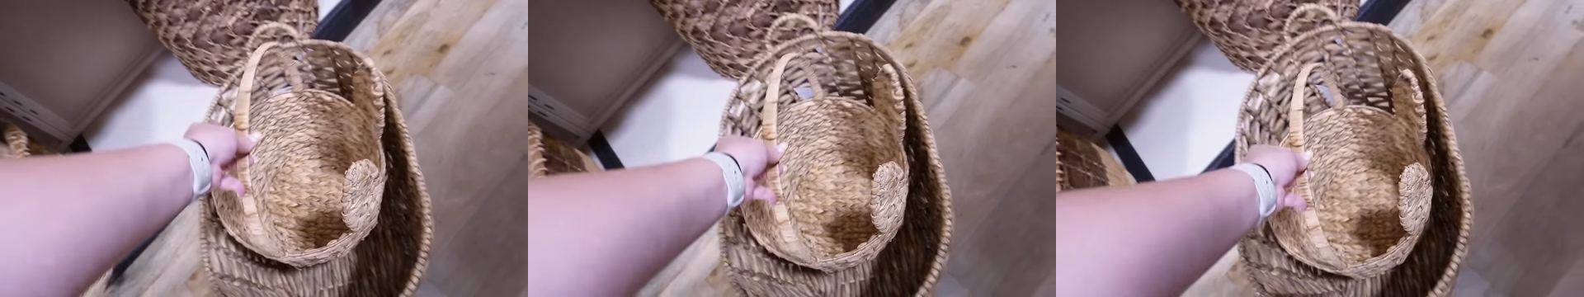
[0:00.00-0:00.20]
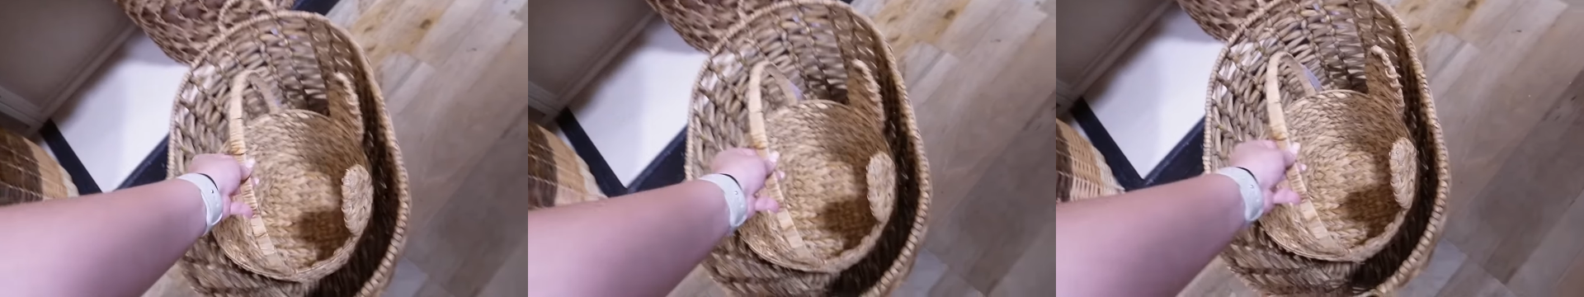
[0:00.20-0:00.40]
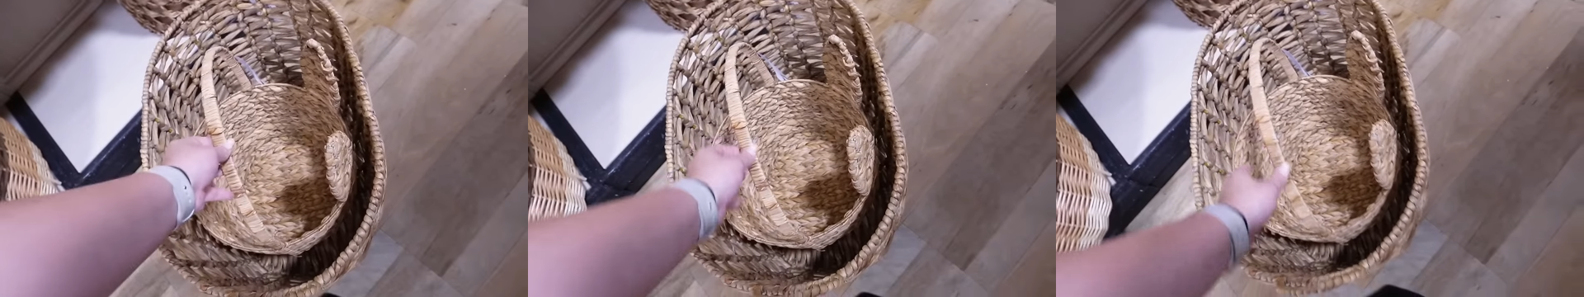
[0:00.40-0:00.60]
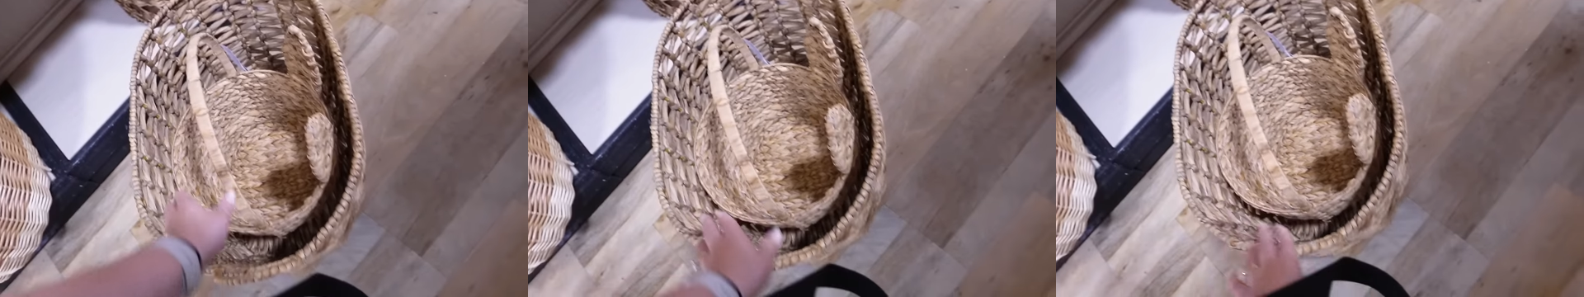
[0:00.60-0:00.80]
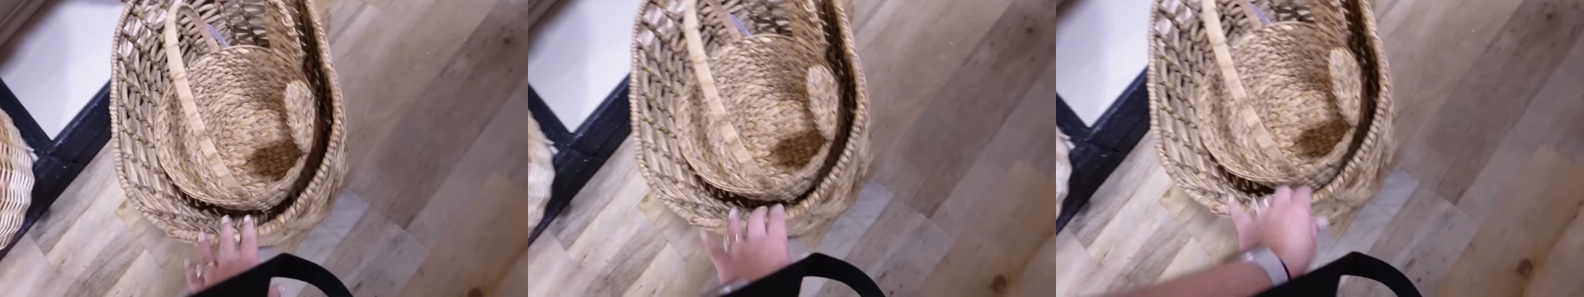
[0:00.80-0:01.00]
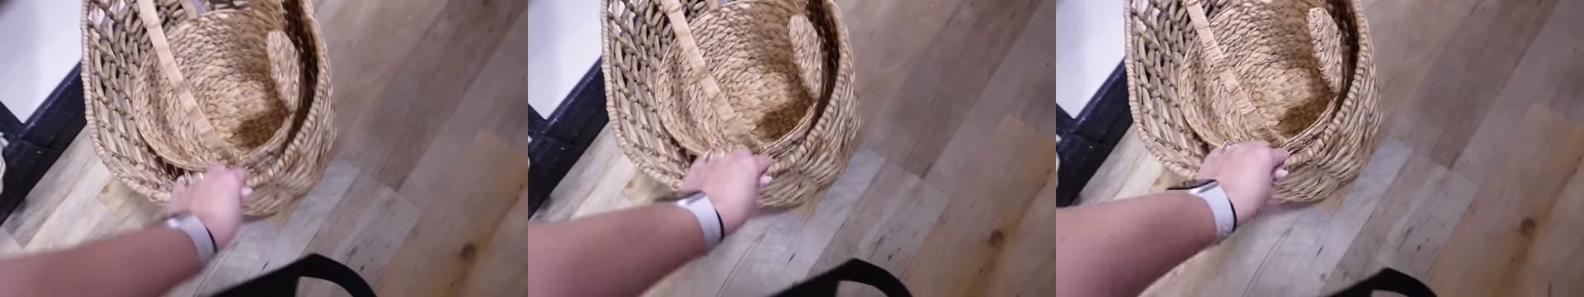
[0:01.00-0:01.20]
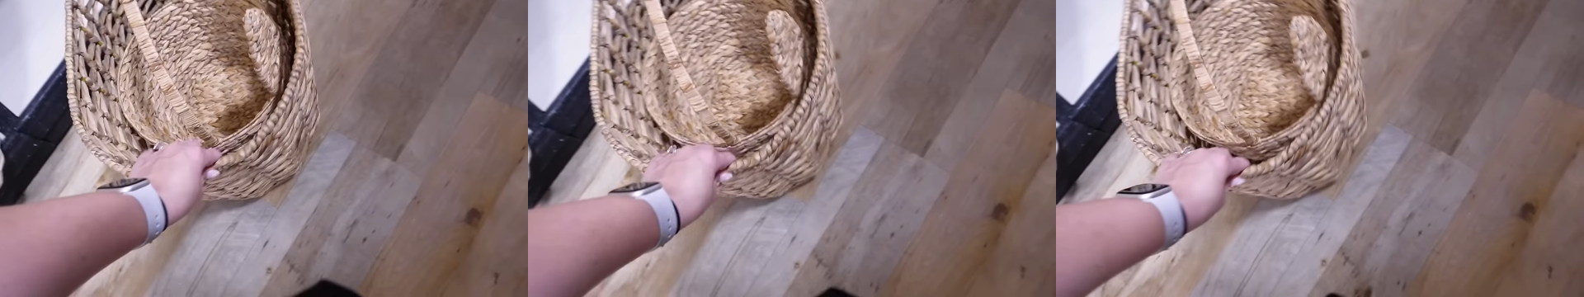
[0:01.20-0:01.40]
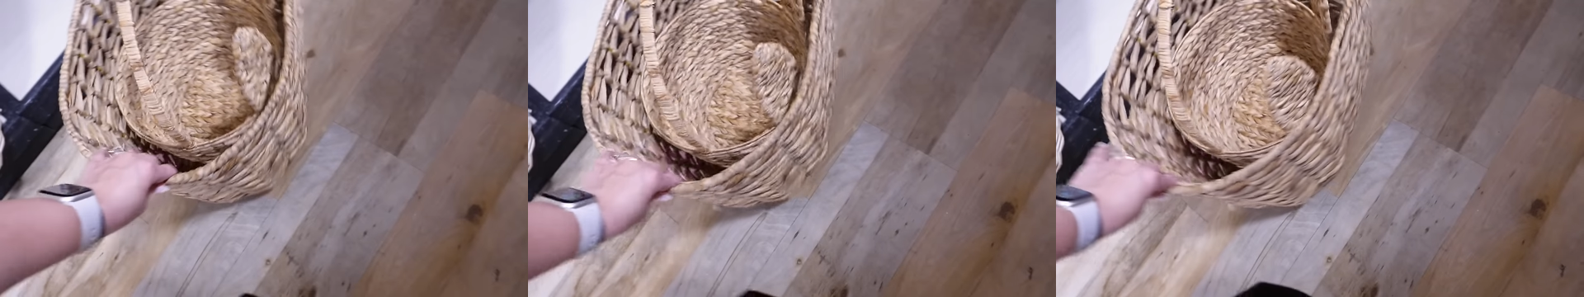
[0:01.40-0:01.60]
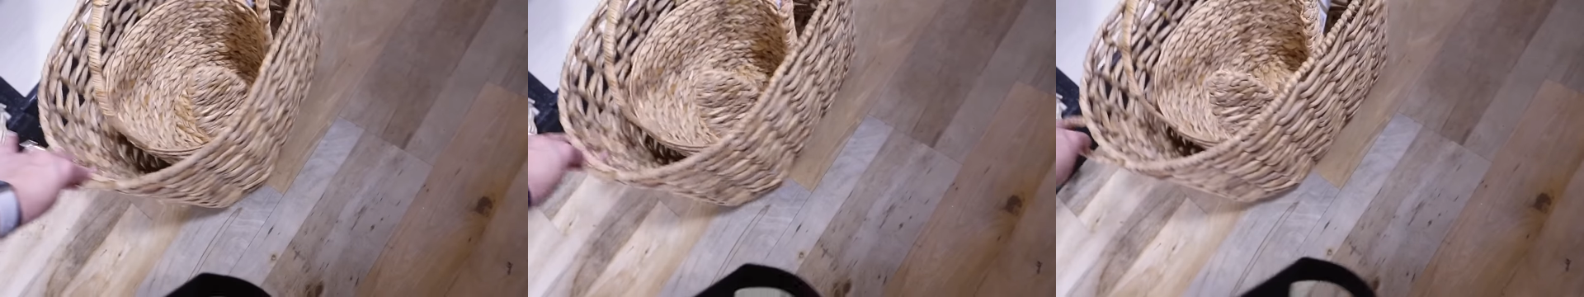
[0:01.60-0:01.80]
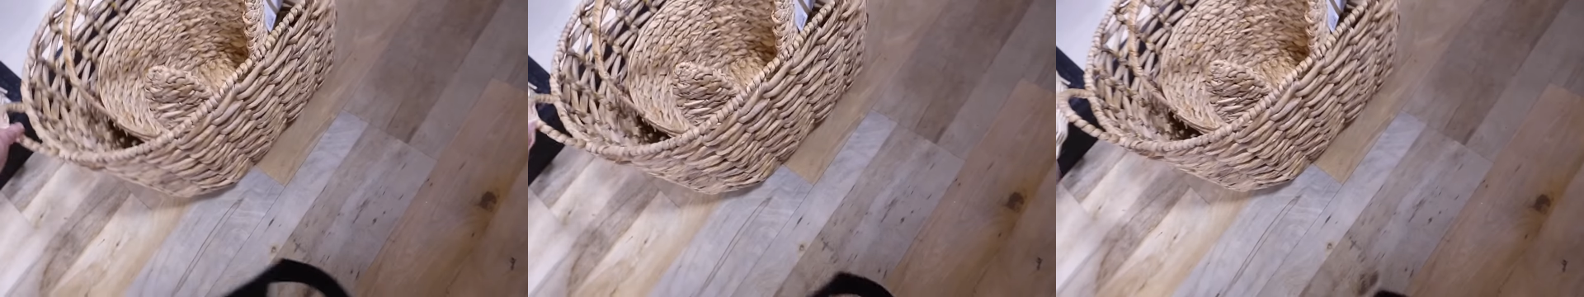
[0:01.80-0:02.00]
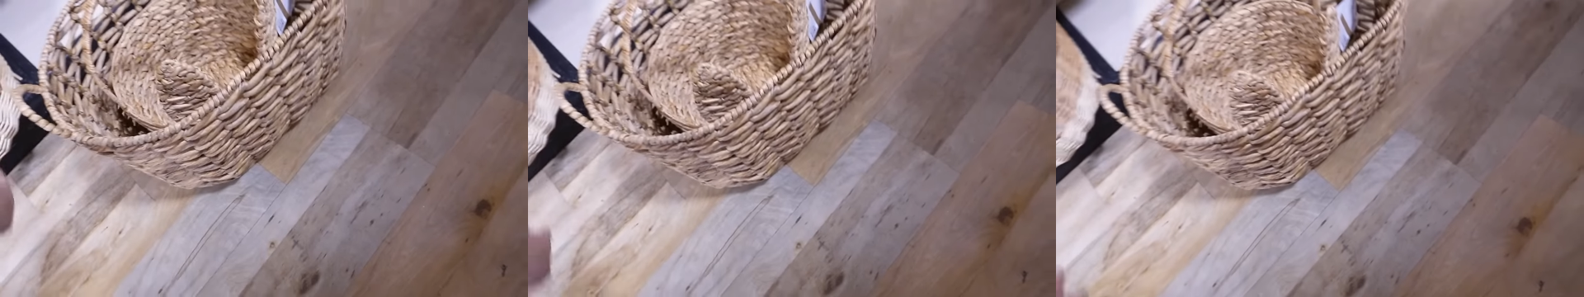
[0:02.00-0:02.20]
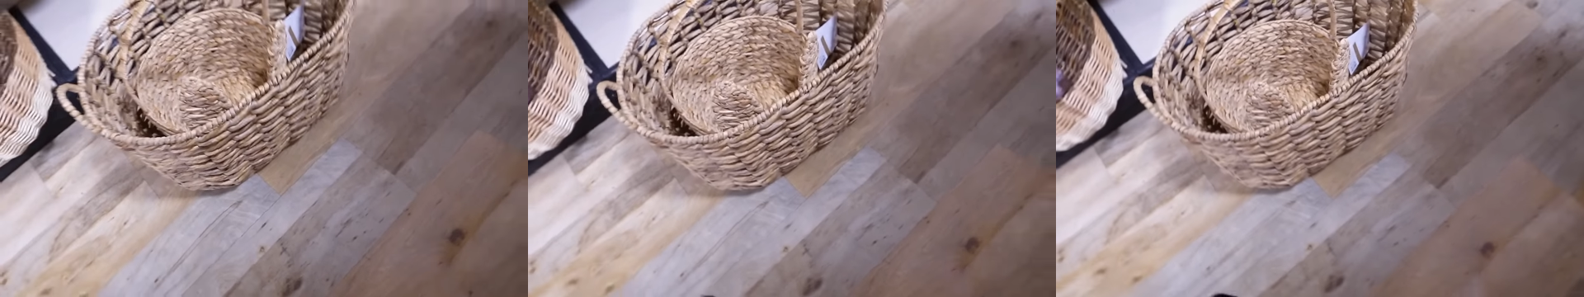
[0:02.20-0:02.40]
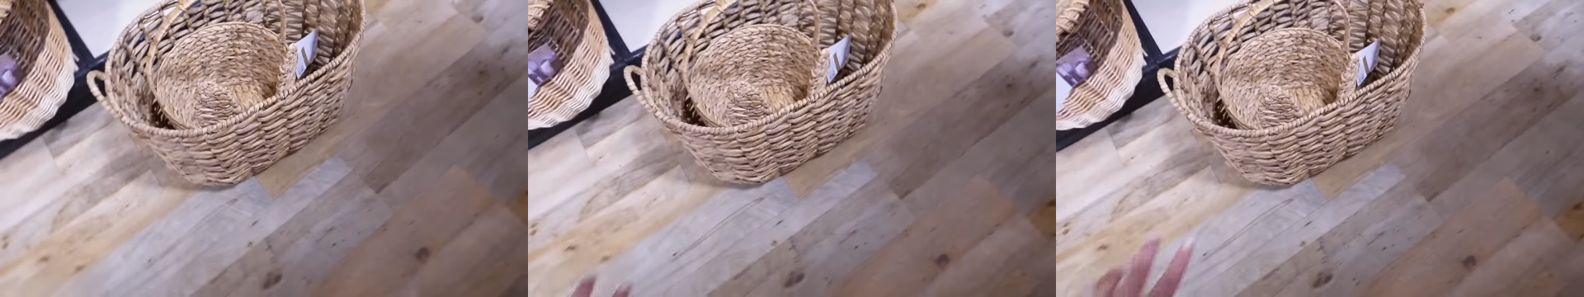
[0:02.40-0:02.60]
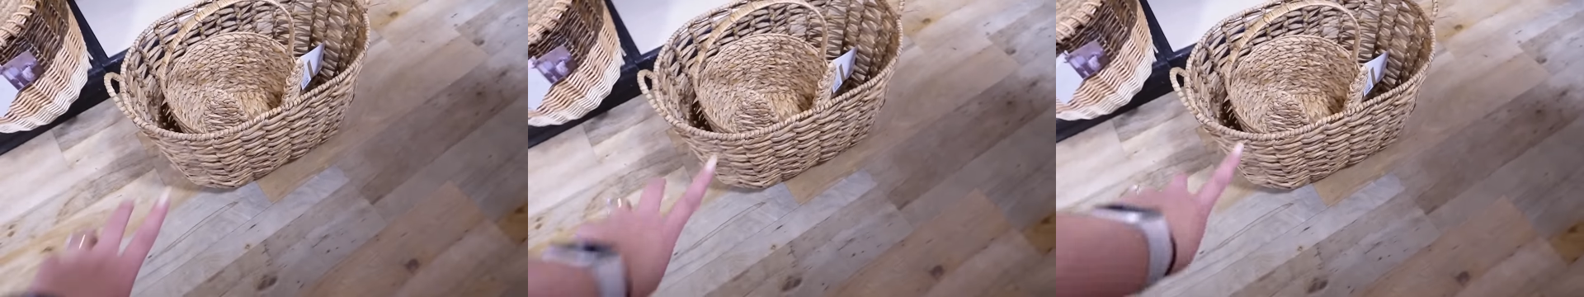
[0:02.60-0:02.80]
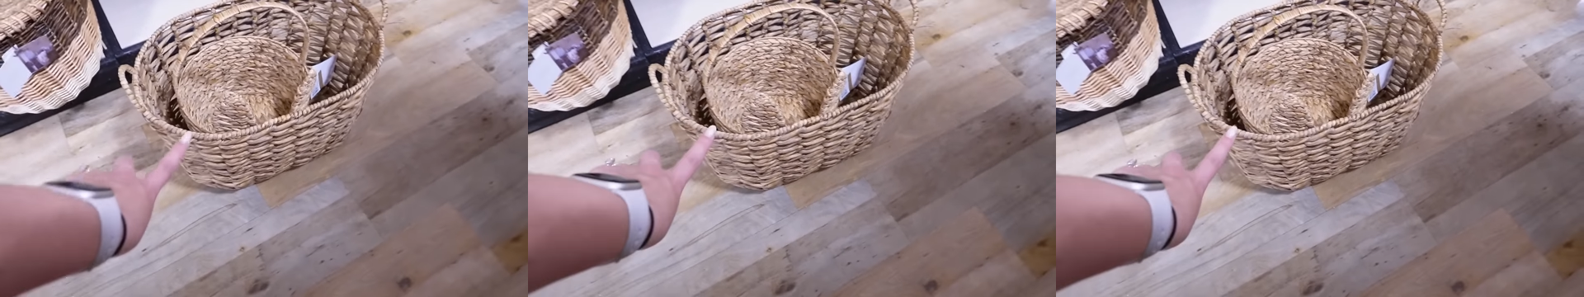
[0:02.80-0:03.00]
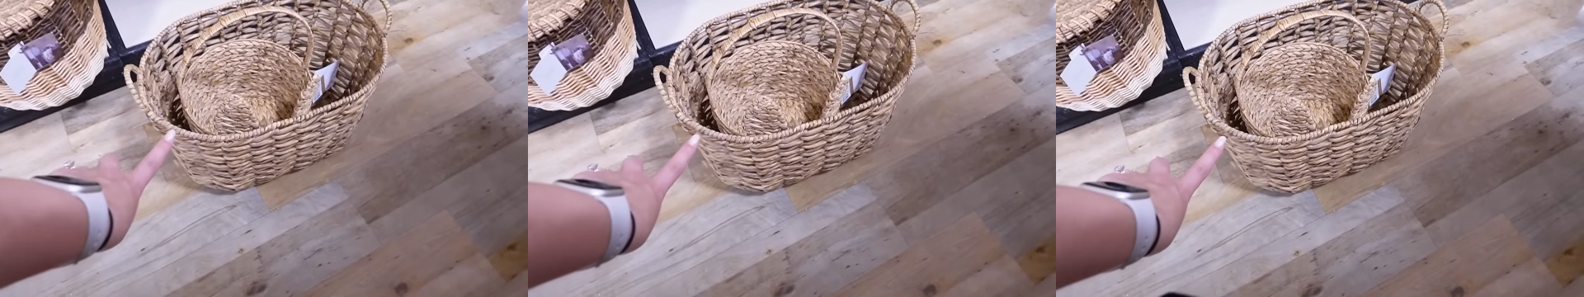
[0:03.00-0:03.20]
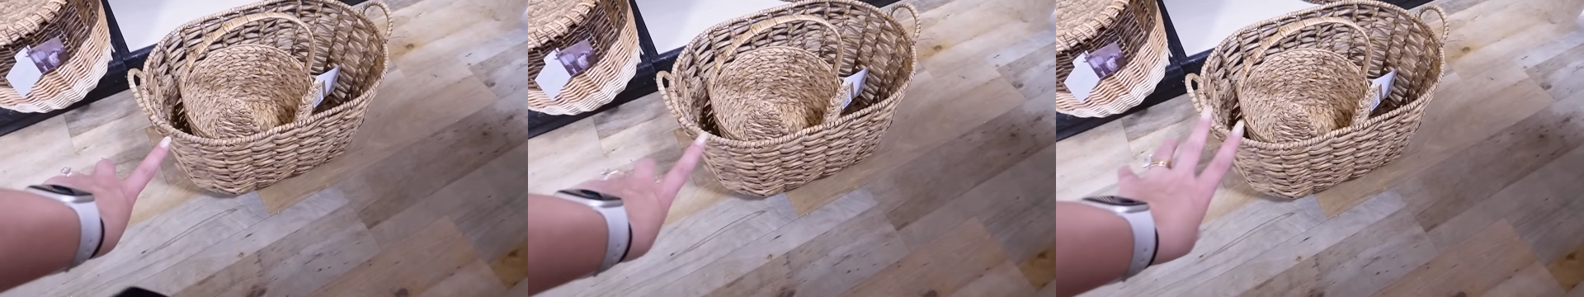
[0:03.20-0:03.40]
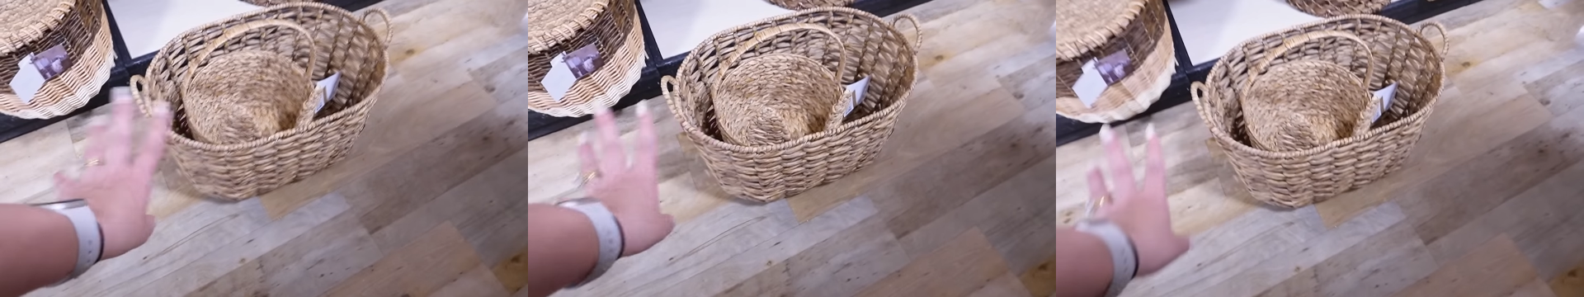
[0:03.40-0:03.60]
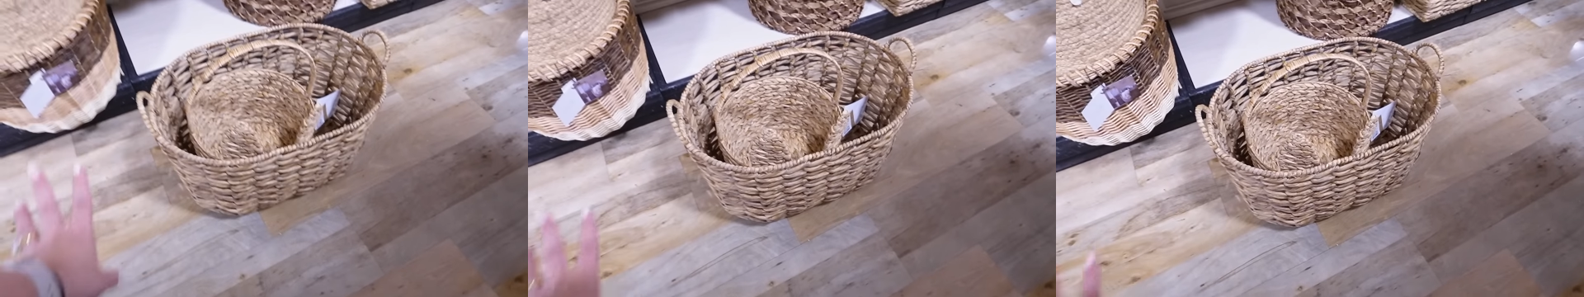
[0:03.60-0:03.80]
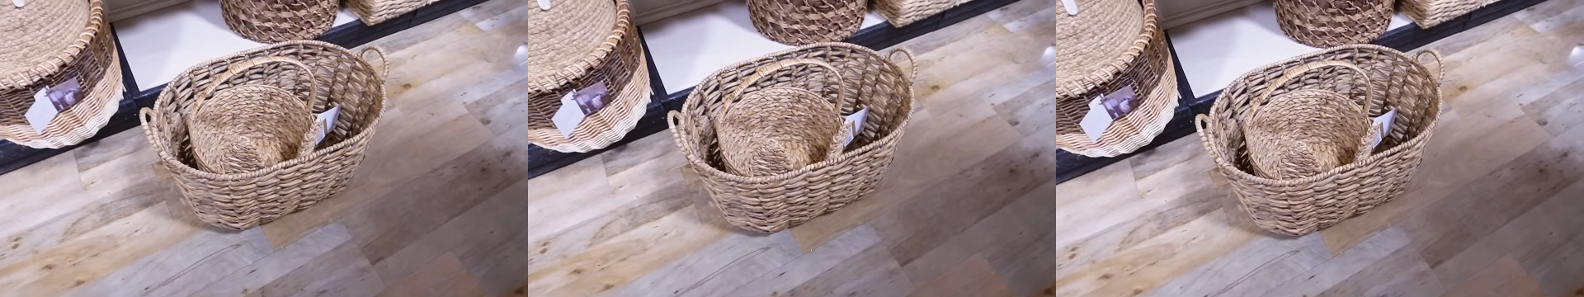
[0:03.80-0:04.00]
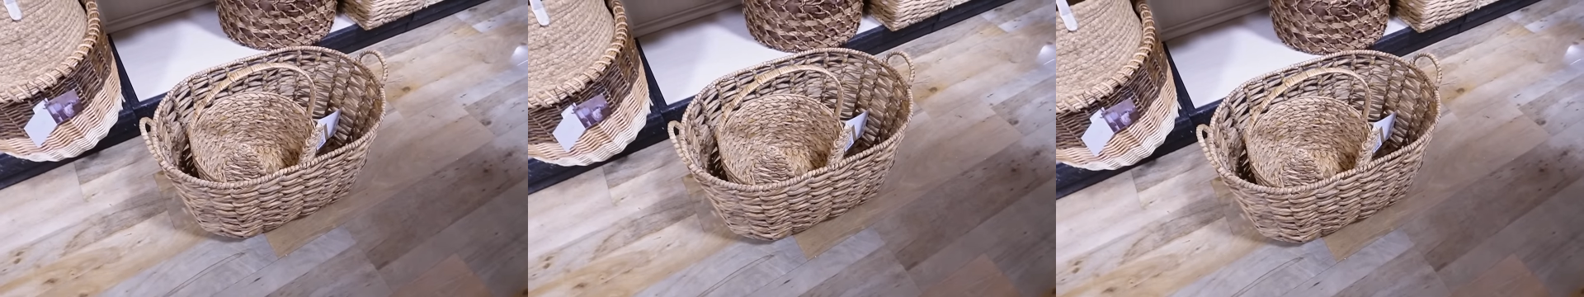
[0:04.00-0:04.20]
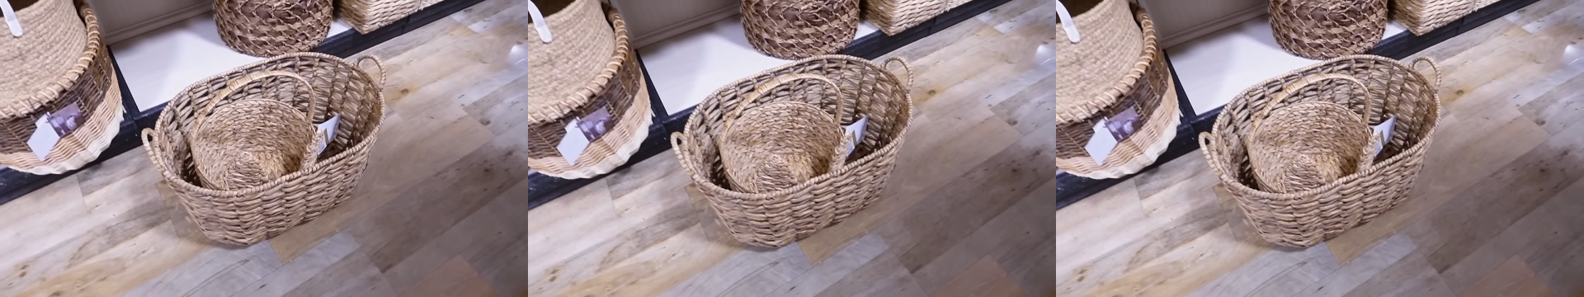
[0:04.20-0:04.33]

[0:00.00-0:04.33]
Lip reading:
[unreadable: no face in view]